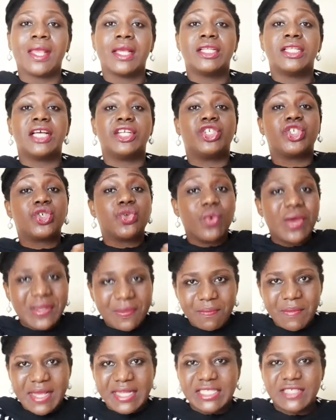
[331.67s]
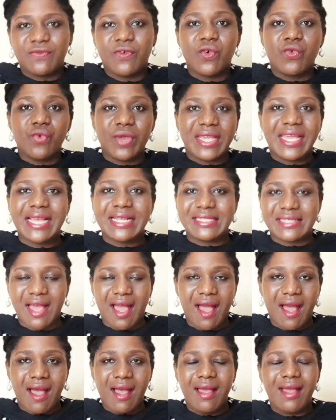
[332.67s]
The treatments for rickets
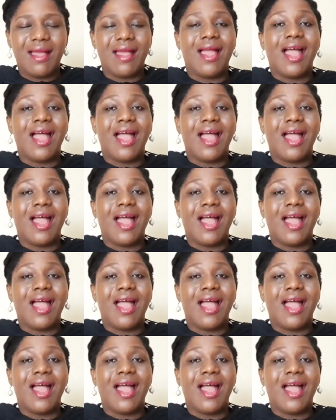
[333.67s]
are